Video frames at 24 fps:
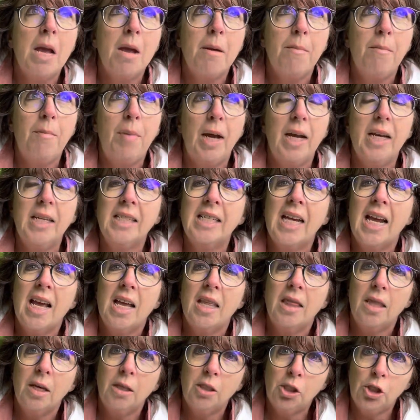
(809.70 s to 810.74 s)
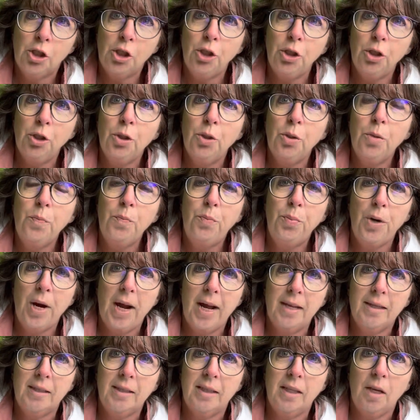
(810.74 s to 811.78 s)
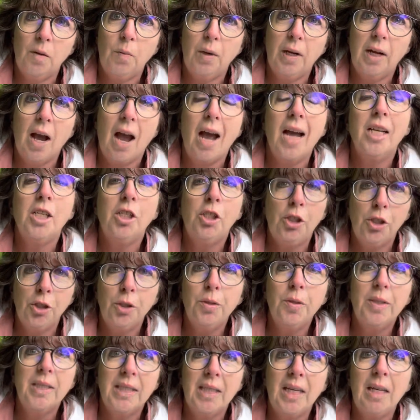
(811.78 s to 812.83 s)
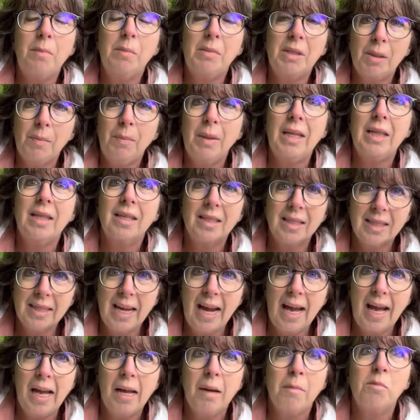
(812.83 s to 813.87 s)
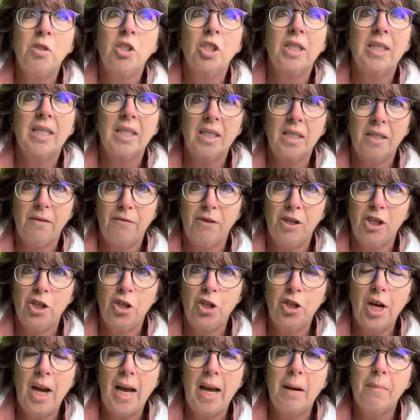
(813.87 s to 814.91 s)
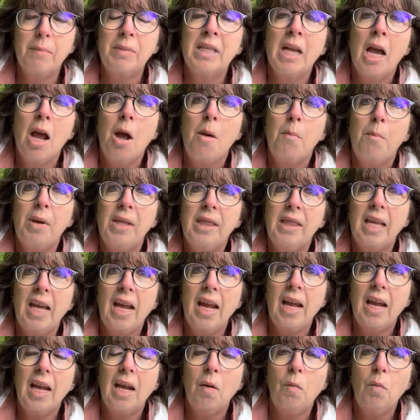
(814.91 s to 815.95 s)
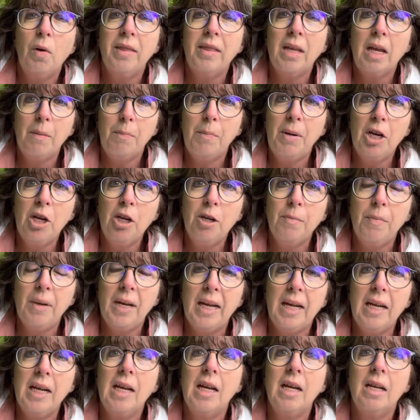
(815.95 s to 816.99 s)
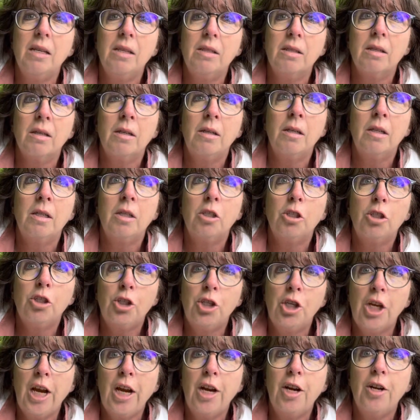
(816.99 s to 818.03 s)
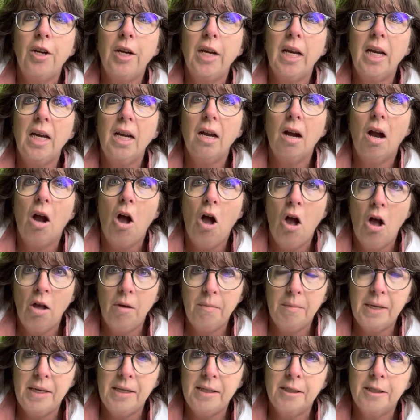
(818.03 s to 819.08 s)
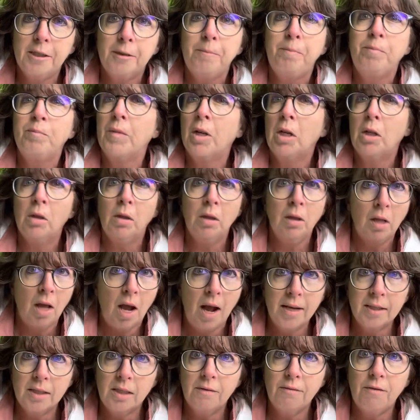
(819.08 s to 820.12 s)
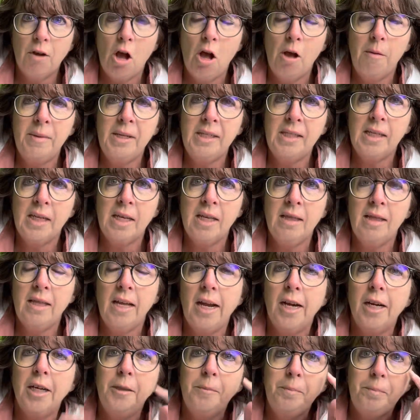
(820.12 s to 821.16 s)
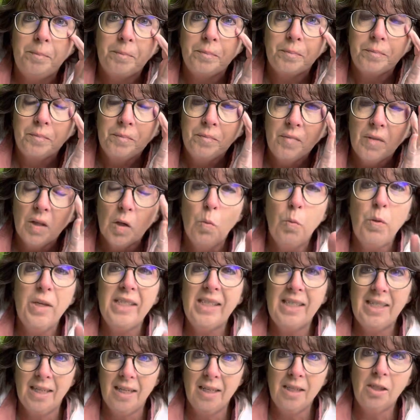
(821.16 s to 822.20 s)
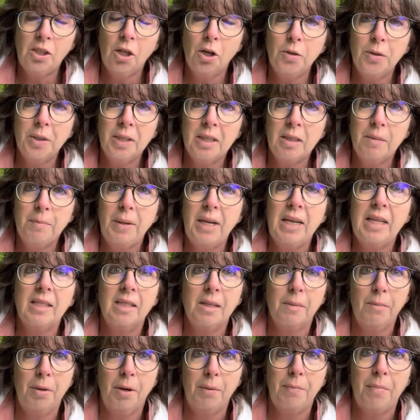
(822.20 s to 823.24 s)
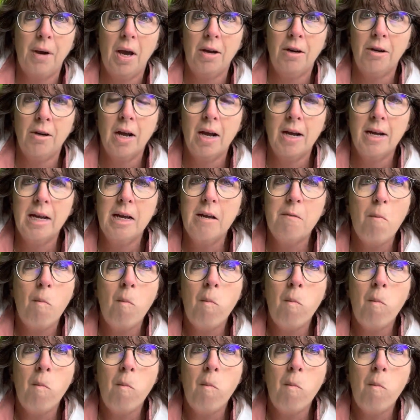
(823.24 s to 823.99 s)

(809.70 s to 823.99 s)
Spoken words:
But the two breads that we got do seem to be the same, just in different shapes, but what they appear to be is cherry almond. Lots of almond in there. We did toast a piece and put butter on it.